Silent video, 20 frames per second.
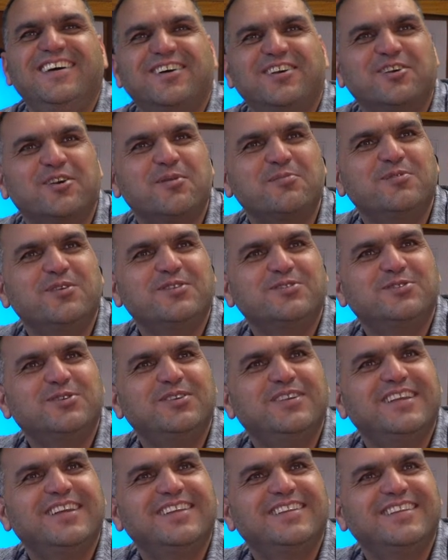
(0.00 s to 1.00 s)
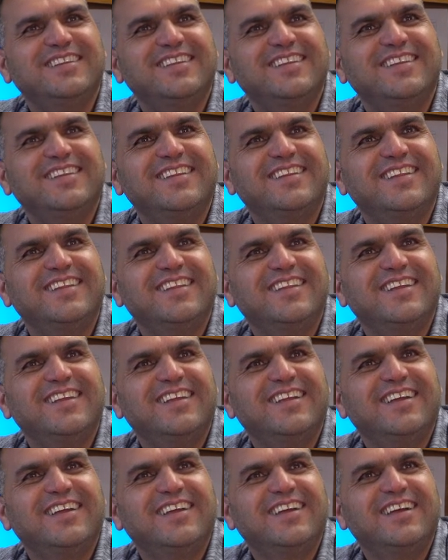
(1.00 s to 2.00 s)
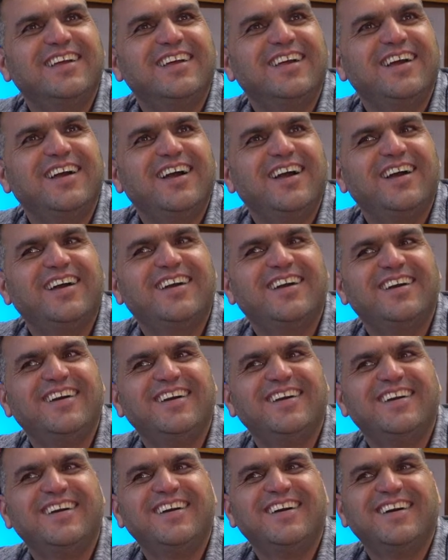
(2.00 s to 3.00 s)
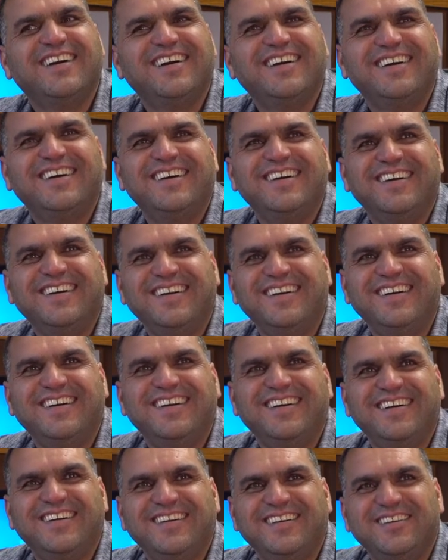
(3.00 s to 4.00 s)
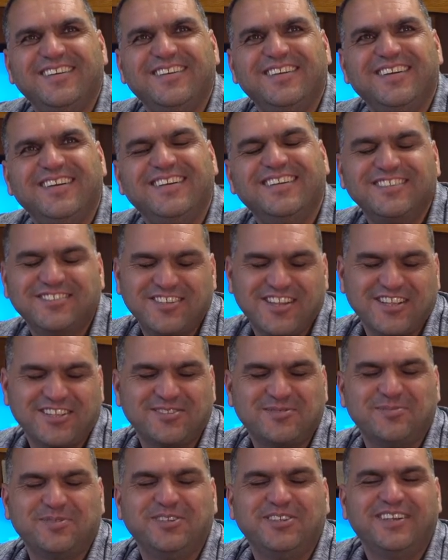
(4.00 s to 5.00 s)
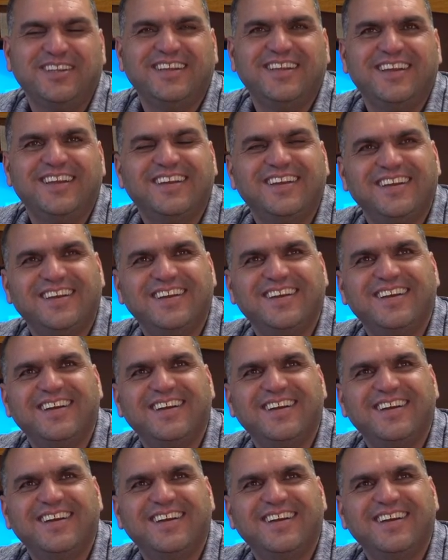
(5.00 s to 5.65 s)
Romeo and Juliet. Cool. So you like Shakespeare? Shakespeare. Yeah.